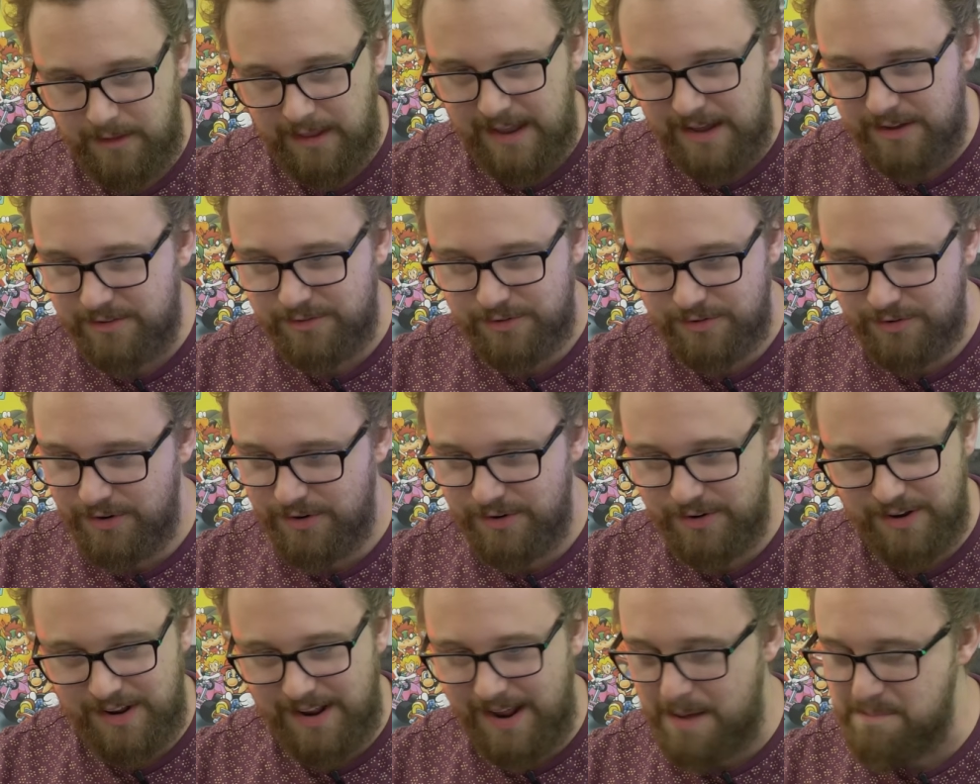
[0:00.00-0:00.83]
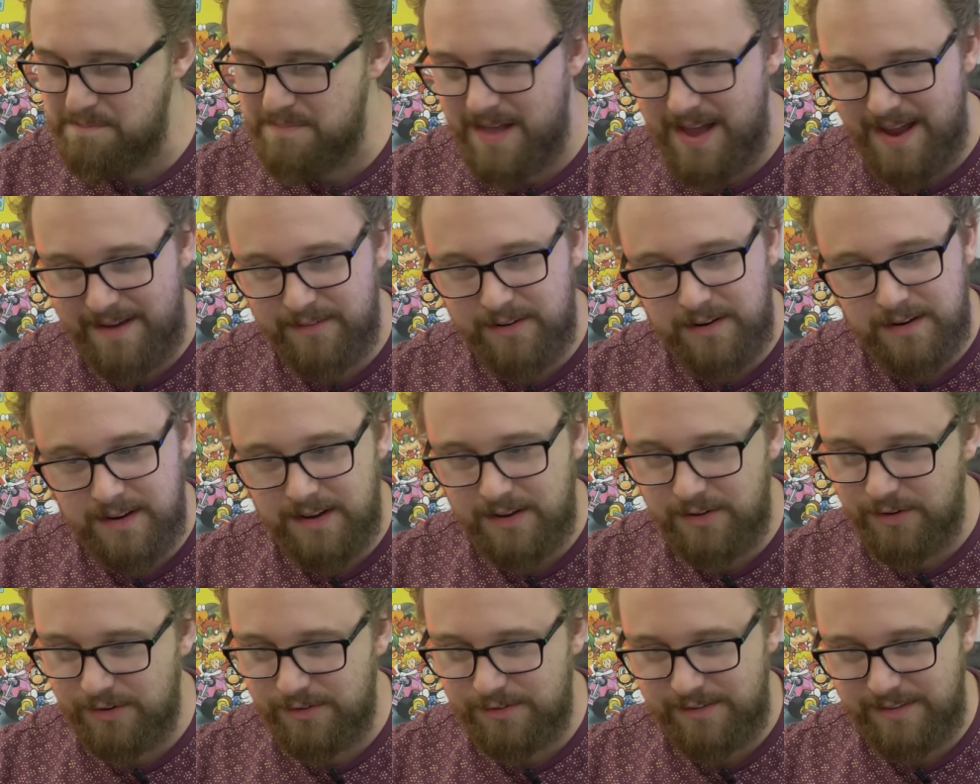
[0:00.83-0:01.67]
Calster, don't, I'm not even gonna
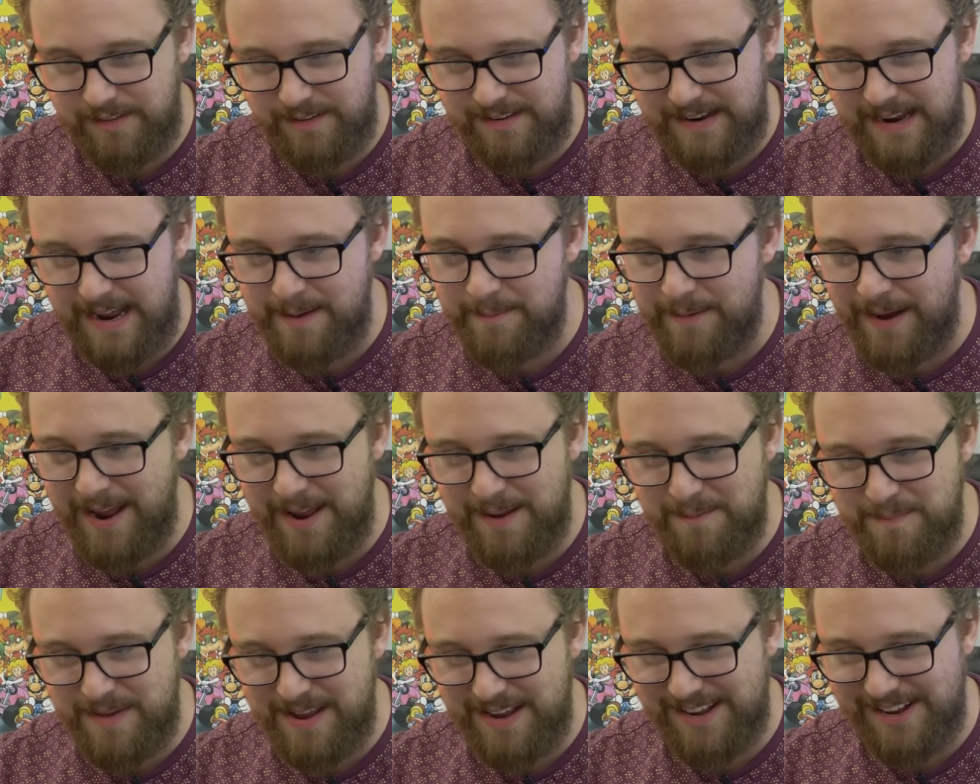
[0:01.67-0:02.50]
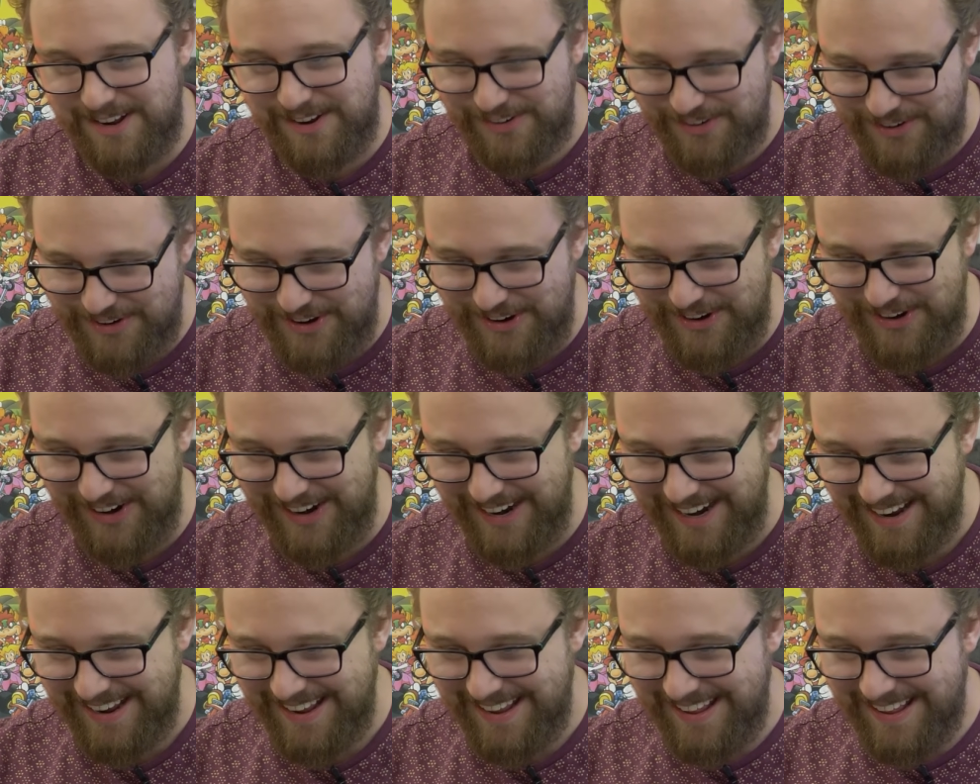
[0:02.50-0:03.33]
get close to the time. I am making
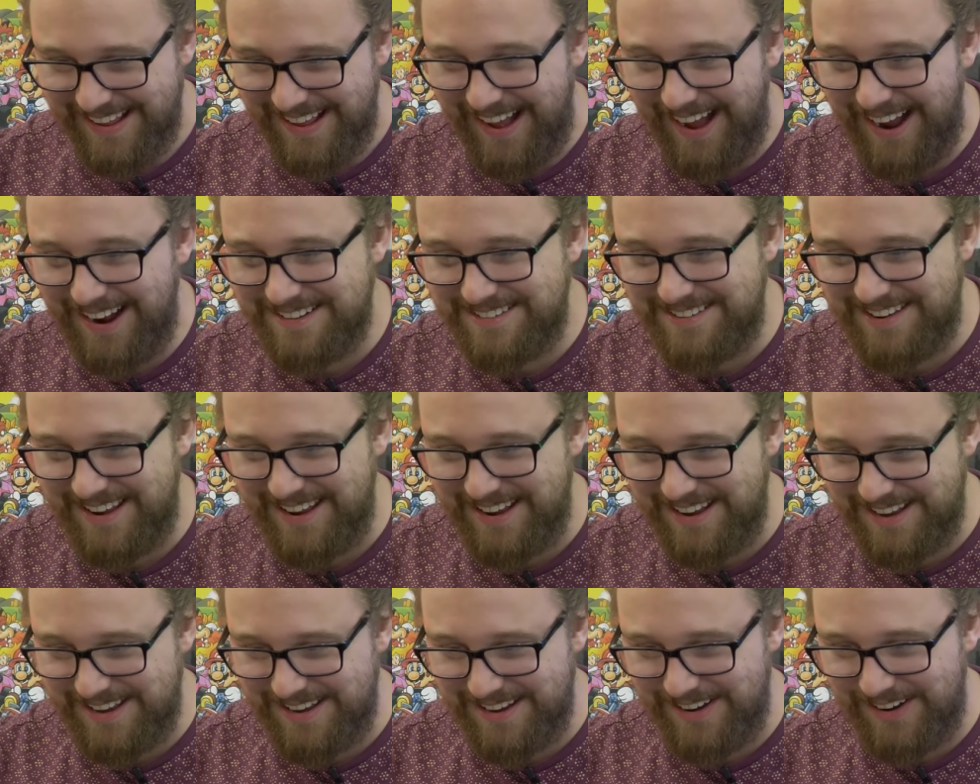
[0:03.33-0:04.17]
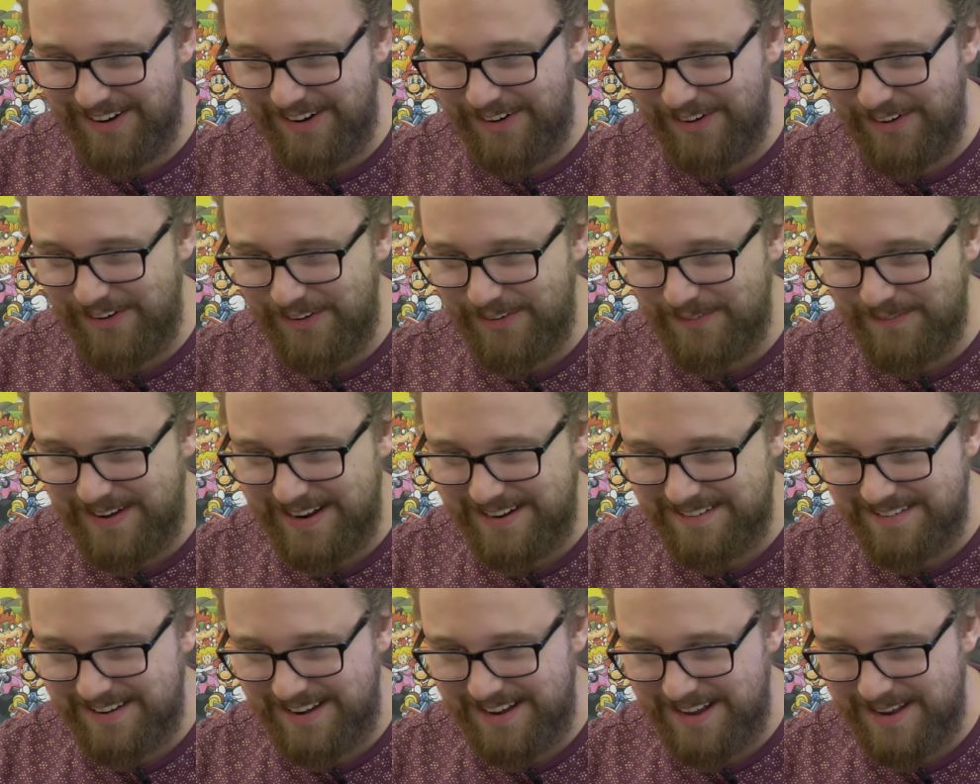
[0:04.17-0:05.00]
sure I take all
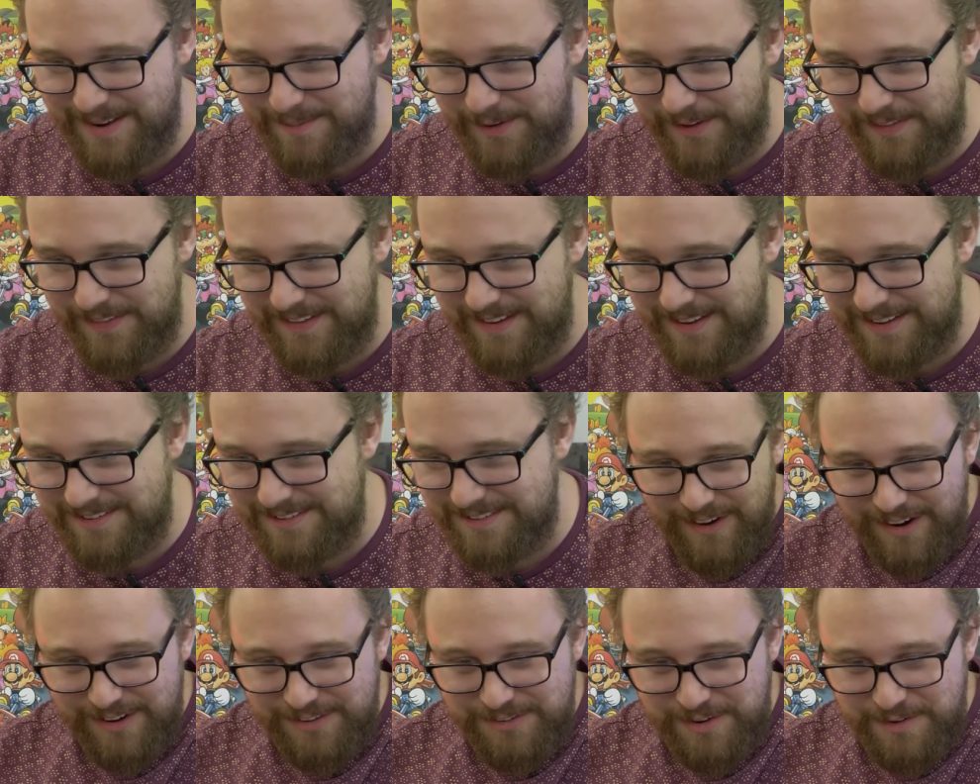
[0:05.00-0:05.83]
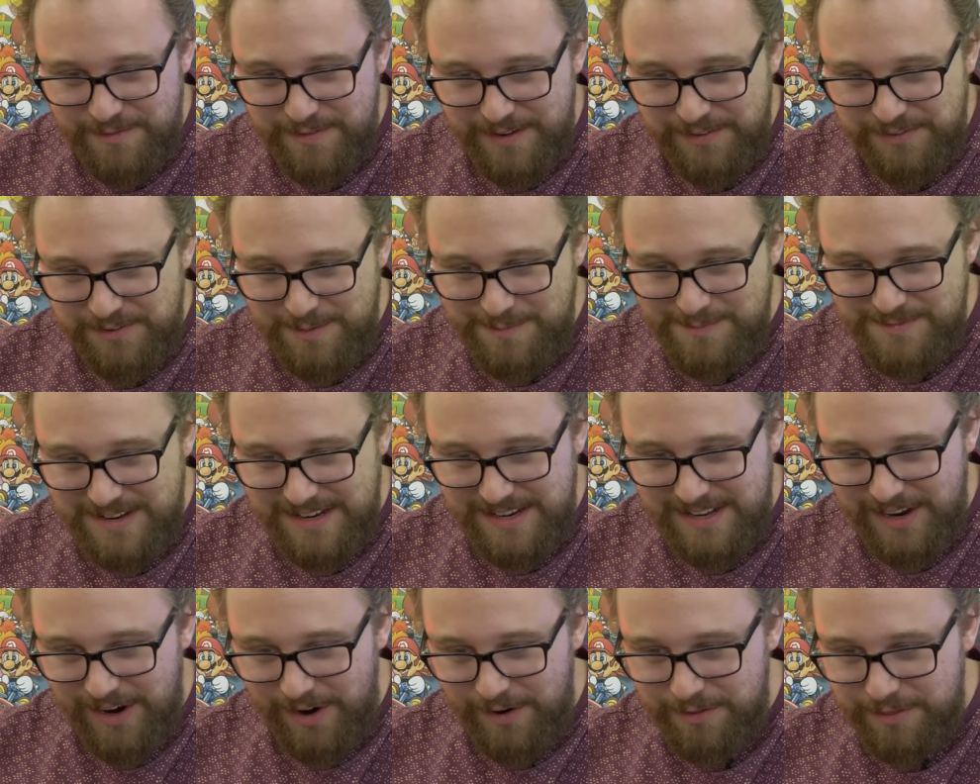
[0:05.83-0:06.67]
my time on this. All right, so I found some
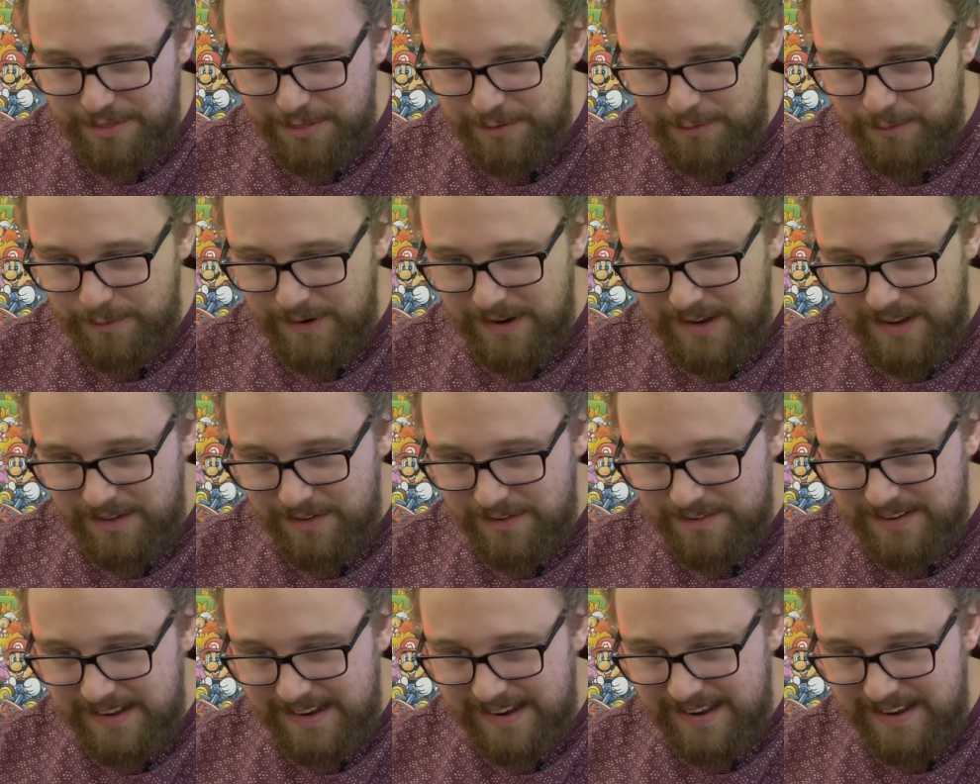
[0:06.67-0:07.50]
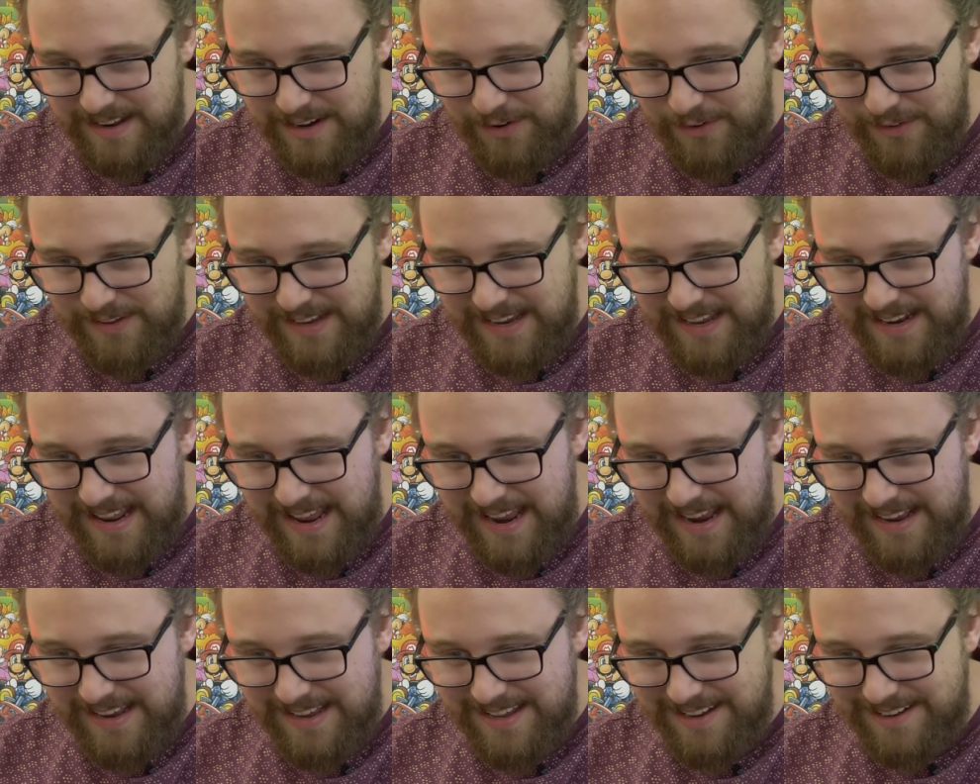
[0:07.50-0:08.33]
D D R three. It looks like I can only get
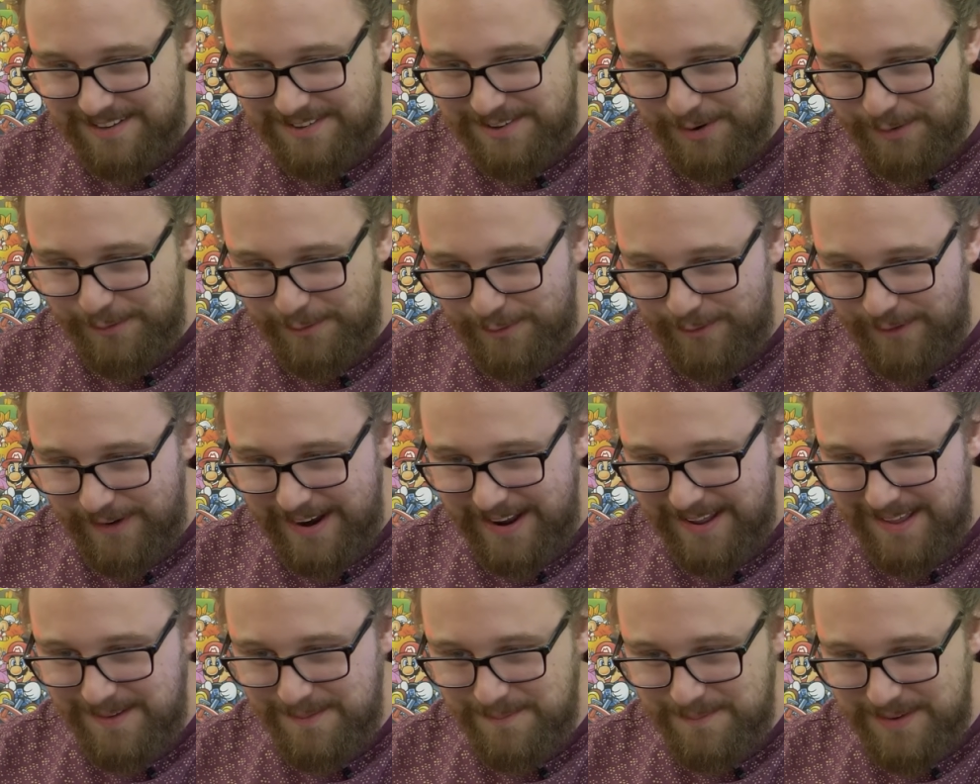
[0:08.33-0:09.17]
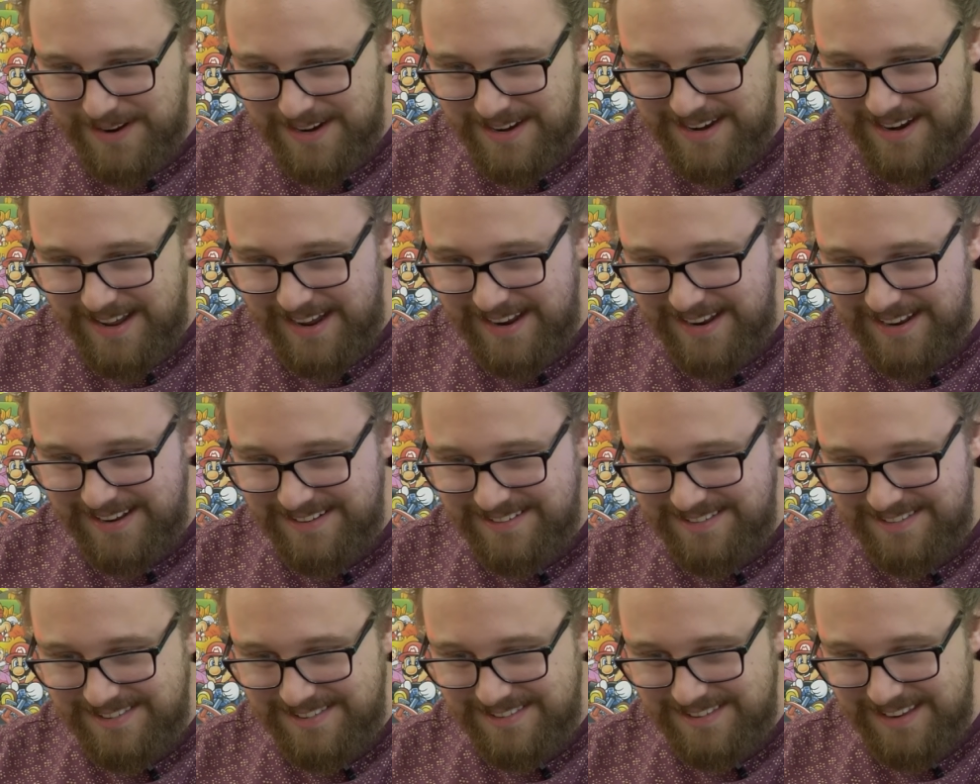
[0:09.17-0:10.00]
eight gigs of RAM.
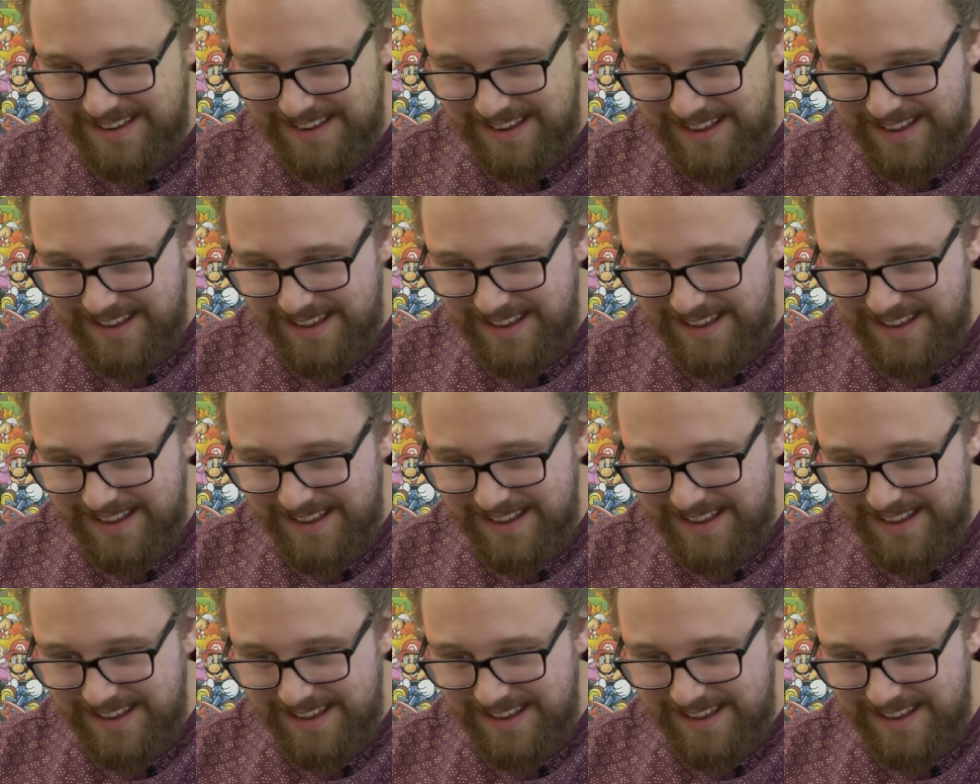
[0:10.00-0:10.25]
Nice.